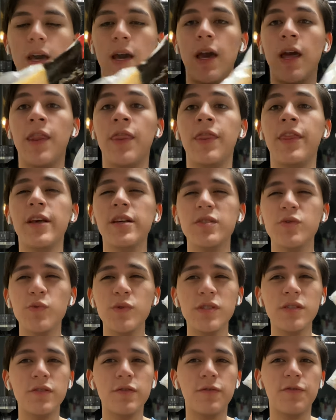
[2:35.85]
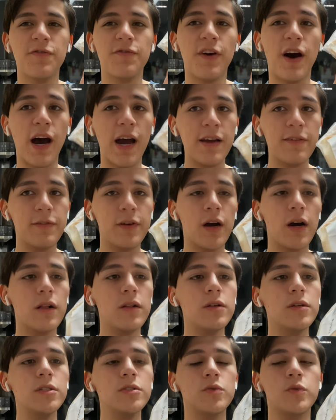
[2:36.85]
And this was
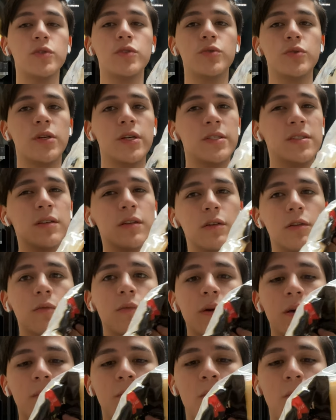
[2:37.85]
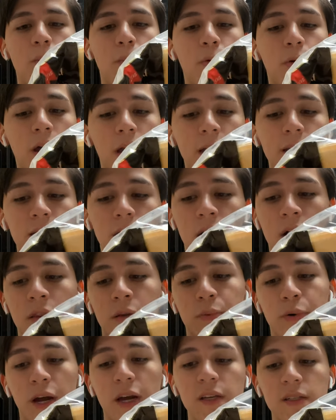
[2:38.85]
$5, which is a little bit on
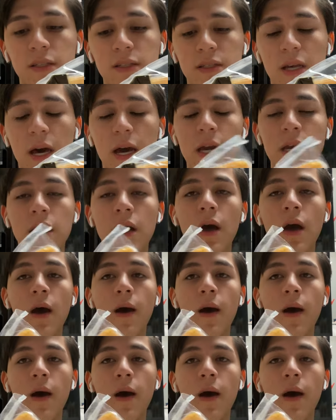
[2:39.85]
the pricey side,